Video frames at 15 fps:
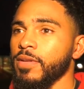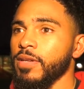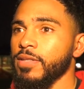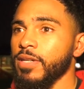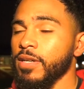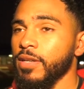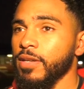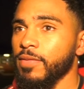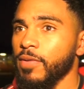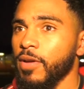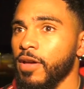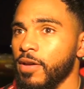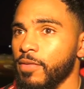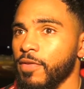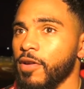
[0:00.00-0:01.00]
Yeah, exactly.
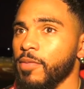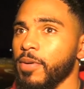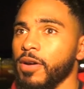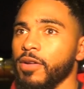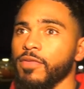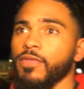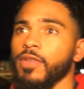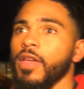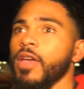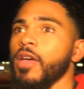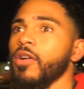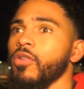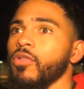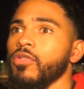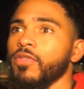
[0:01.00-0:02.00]
Very proud of
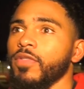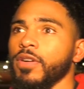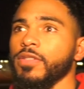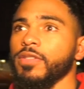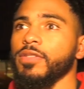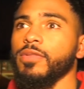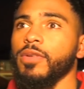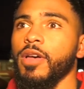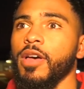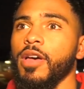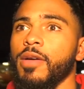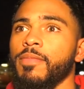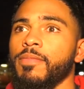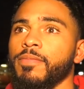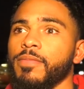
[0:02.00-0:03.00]
all of us.
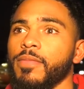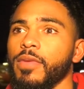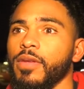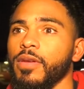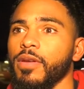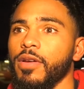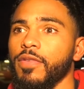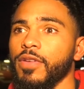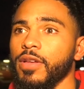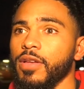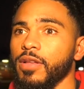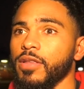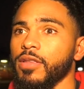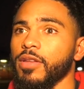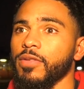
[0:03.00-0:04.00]
I think
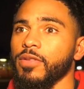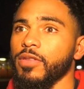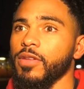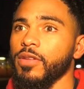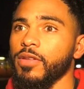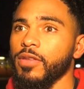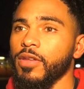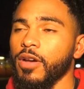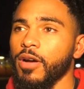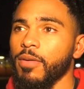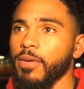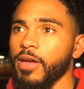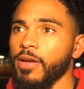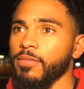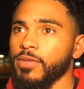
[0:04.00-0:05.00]
the
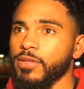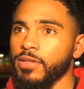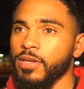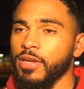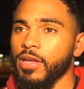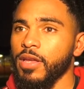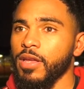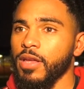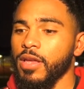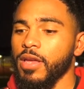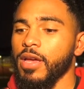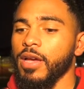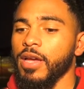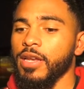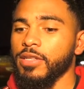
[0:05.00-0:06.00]
cup games,
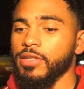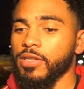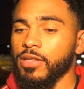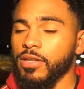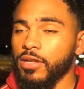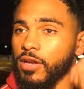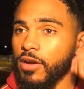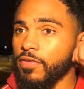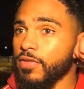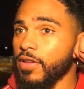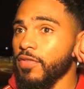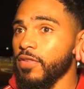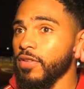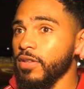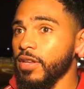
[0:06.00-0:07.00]
again, it's a tough,
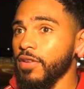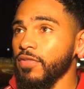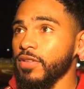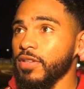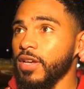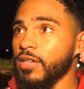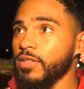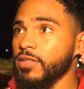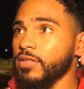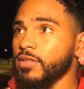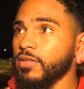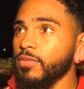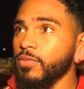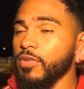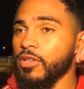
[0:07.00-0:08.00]
different test
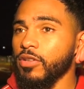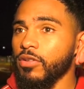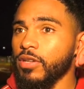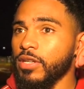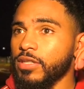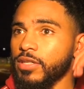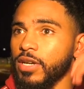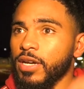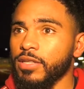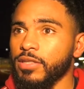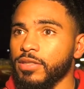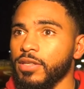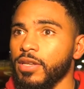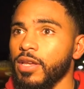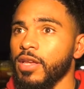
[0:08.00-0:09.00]
with the non-league
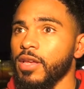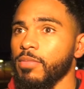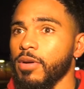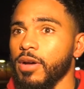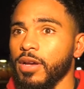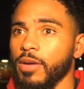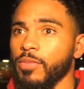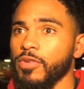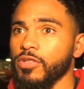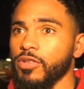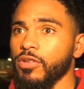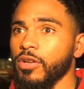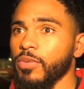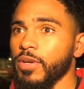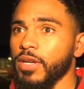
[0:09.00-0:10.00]
sides. But again, we
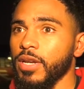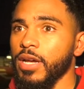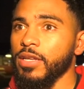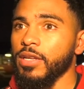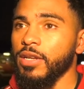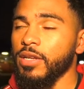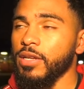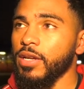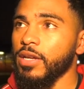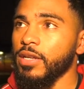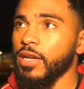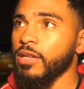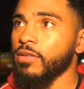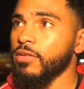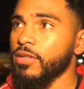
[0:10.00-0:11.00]
showed that we can handle it
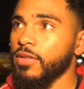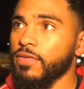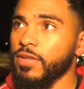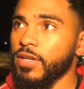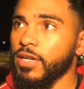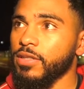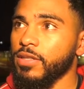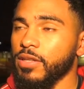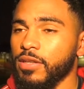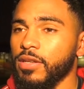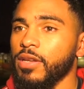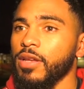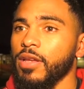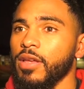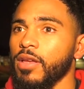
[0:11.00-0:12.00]
and handle the different tests, and
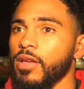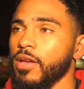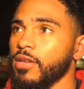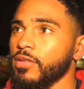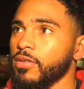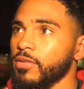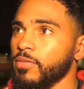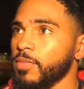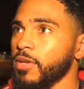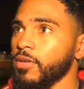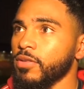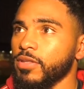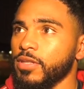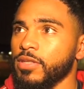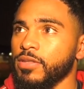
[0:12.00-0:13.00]
it's been a
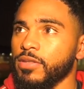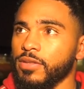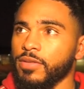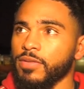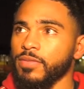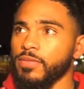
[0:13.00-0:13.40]
good season.